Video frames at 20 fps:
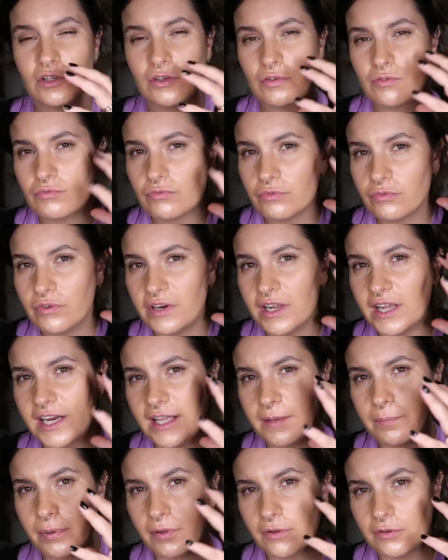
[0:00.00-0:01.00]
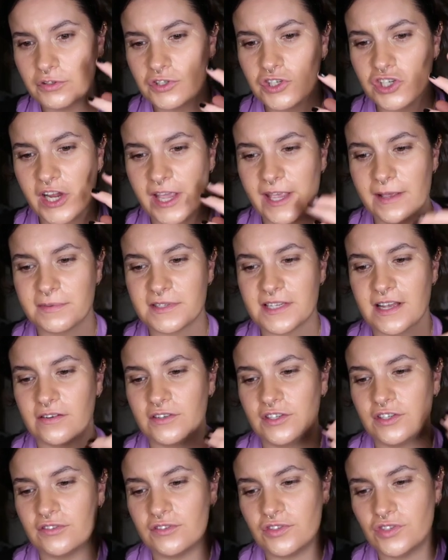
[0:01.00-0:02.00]
you can really pull shapes out
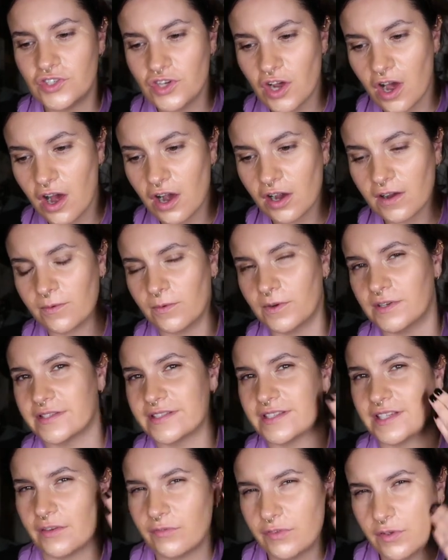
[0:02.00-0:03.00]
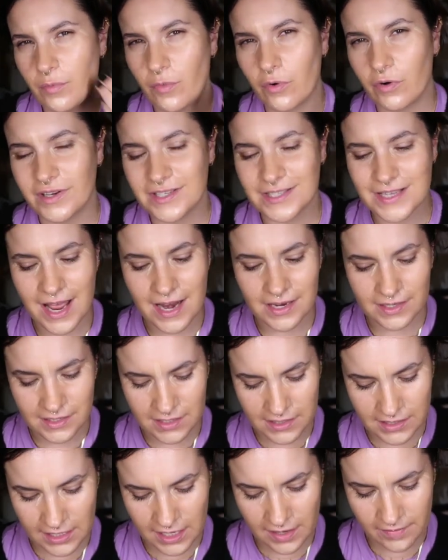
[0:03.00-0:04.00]
and use darker ones to give you more
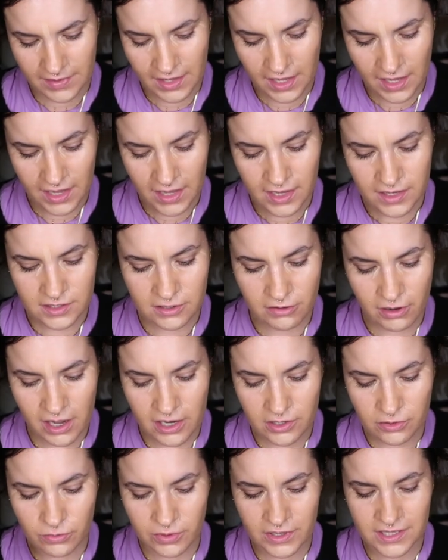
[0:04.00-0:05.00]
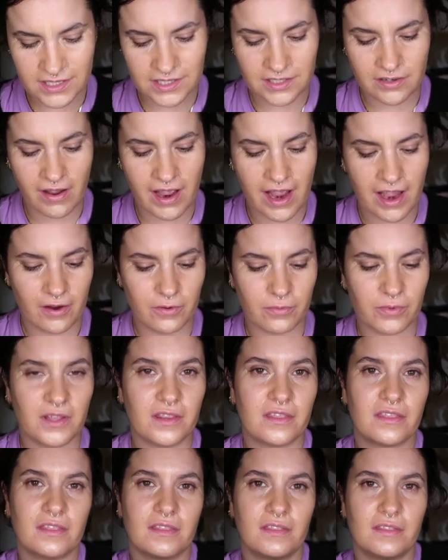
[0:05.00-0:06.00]
intensity. So I'd always start out
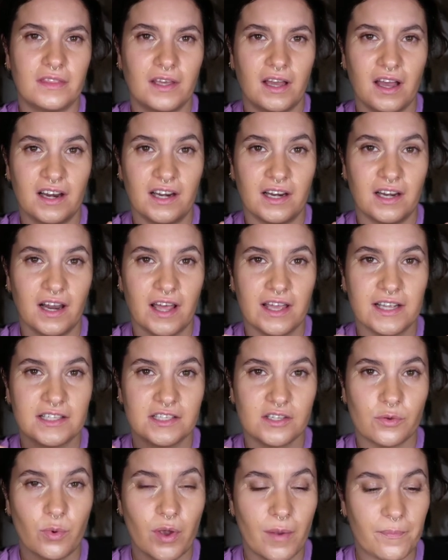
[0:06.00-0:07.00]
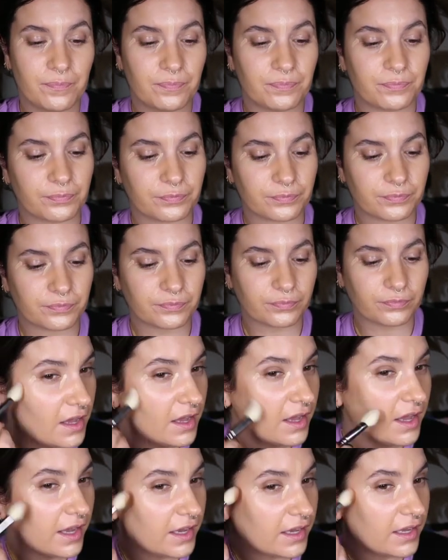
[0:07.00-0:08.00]
with the kind of lighter one
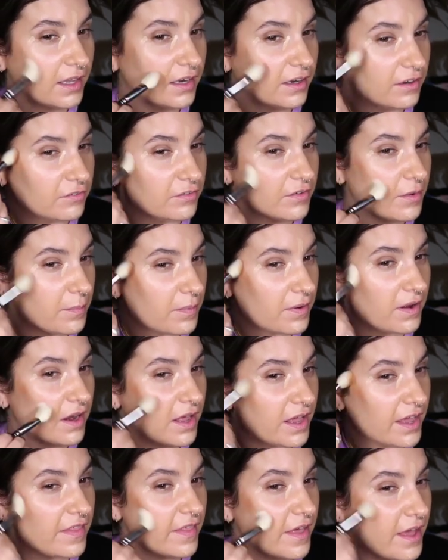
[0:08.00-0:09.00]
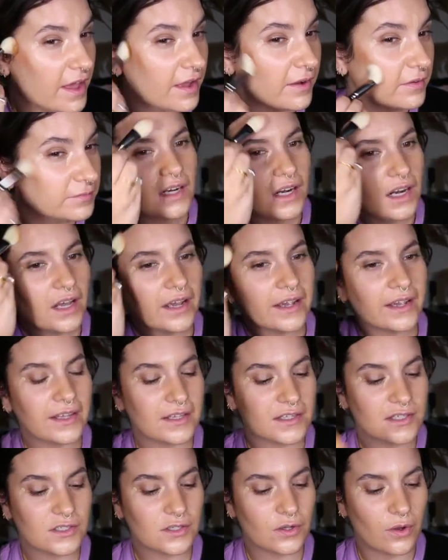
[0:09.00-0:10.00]
and kind of apply that
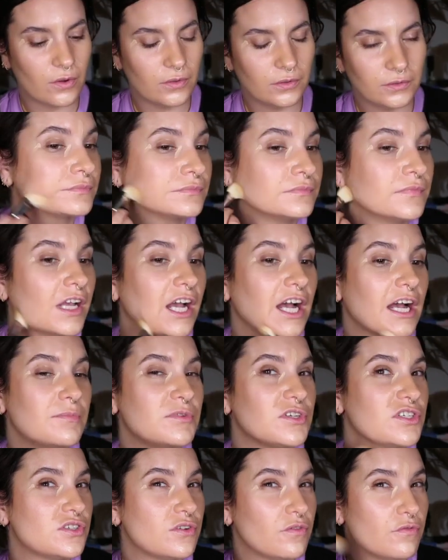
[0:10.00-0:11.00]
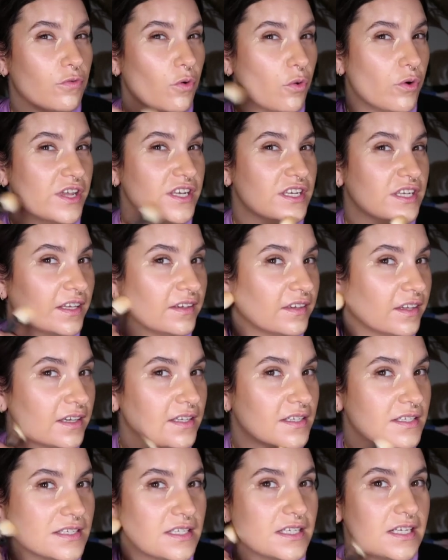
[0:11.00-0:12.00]
like so. I'm just avoiding the
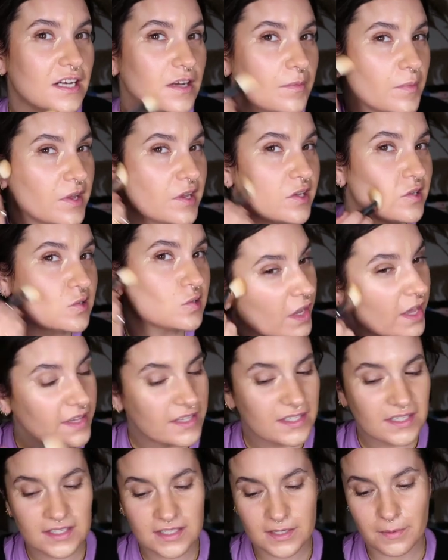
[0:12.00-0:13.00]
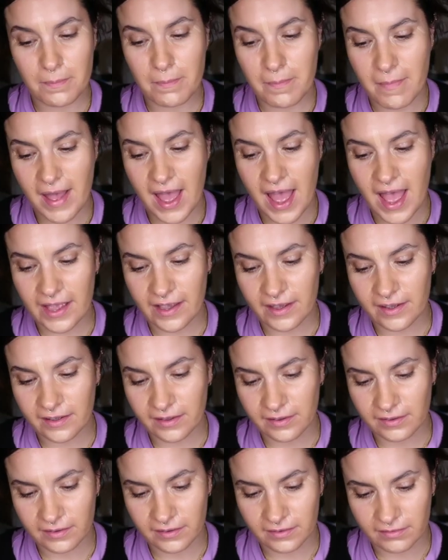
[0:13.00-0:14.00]
concealer bit. And this is a MAC,
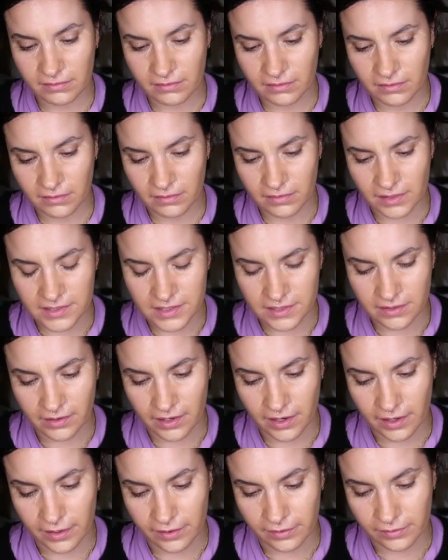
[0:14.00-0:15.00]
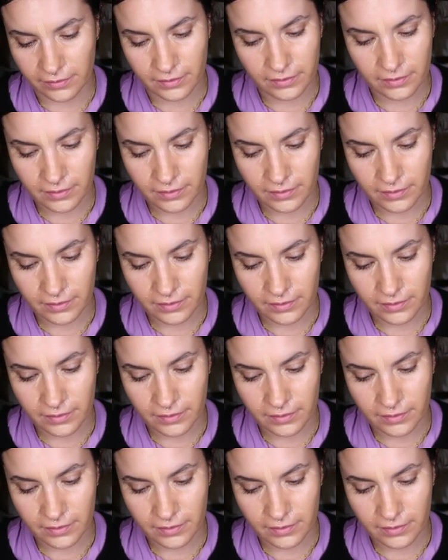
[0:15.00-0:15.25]
oh I don't know,